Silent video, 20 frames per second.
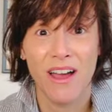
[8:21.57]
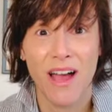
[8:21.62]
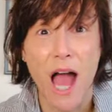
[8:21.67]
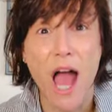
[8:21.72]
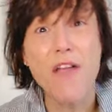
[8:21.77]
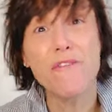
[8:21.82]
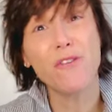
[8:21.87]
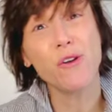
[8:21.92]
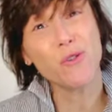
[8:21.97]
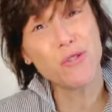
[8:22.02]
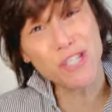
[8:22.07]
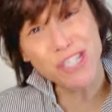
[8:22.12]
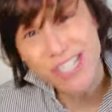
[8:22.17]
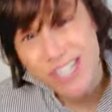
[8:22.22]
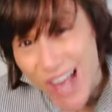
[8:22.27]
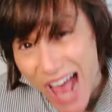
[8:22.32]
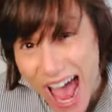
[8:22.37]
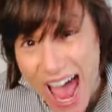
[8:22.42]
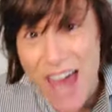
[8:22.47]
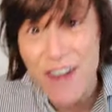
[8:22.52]
I feel
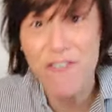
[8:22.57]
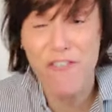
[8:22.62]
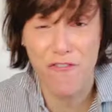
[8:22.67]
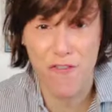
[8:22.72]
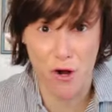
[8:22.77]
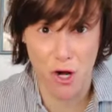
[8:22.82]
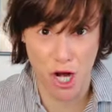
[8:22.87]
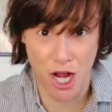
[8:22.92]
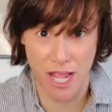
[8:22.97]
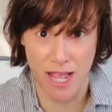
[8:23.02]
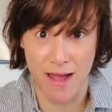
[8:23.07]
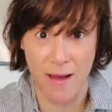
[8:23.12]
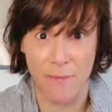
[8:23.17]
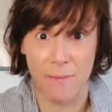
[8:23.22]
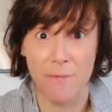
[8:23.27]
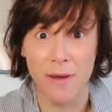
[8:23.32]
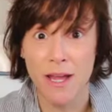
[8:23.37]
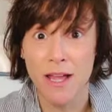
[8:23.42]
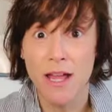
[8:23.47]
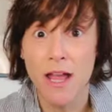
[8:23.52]
sad for
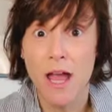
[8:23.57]
him.